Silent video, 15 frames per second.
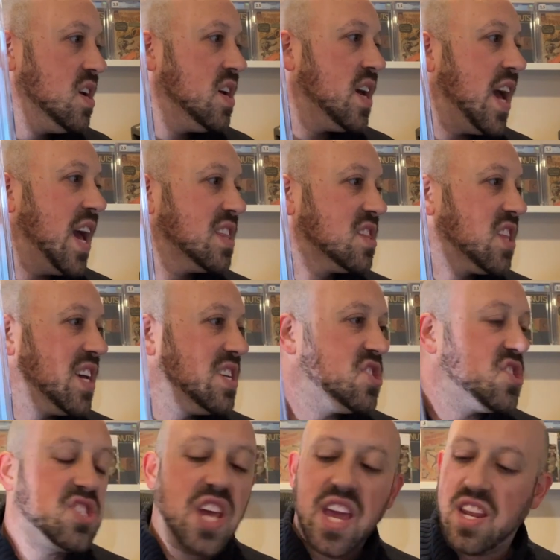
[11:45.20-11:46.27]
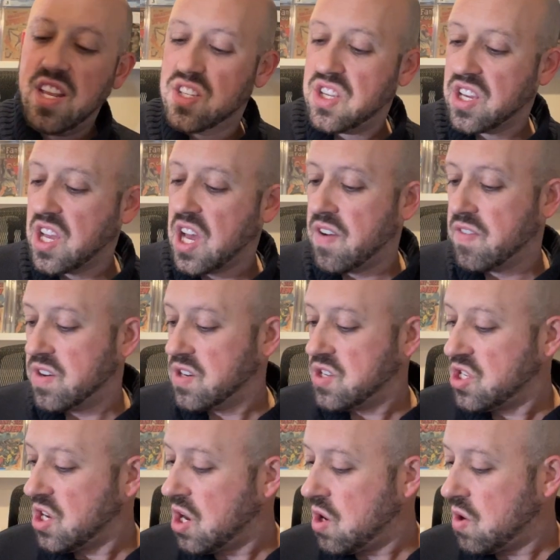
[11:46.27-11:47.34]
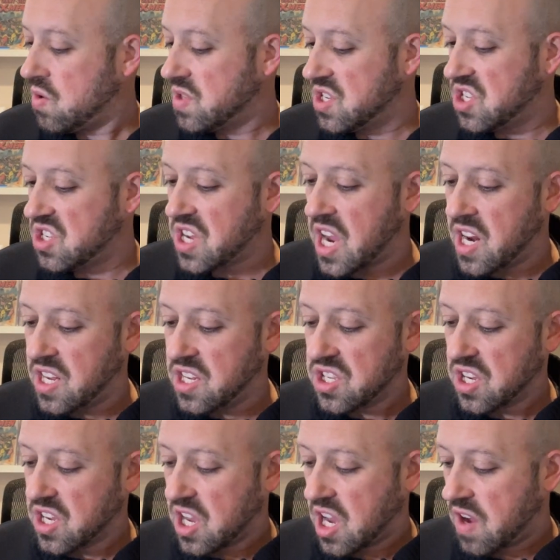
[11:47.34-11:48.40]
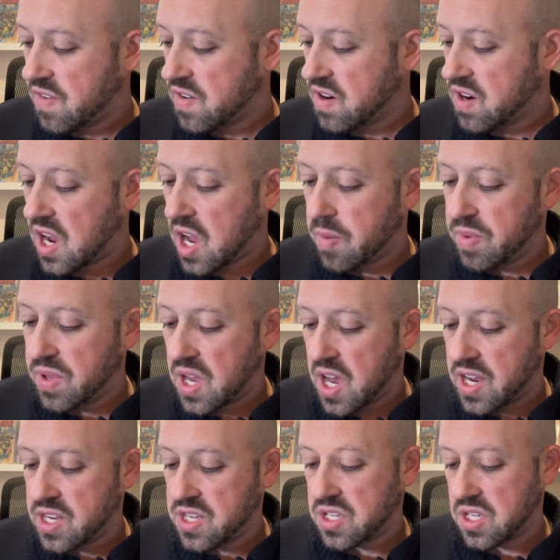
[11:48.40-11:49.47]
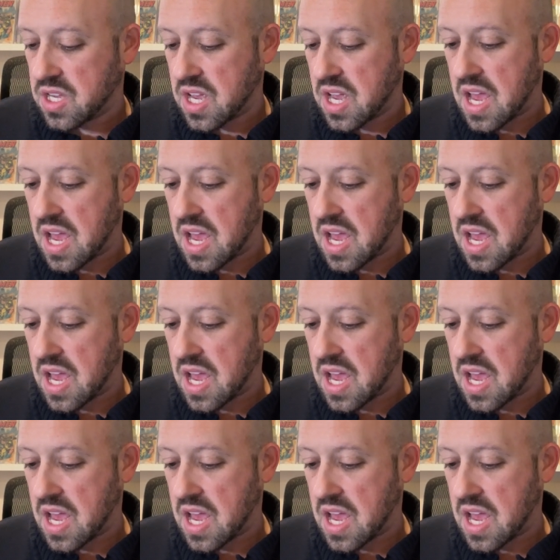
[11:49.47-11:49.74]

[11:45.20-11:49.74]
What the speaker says: and light staining to cover. So the staining to cover, I'll be honest,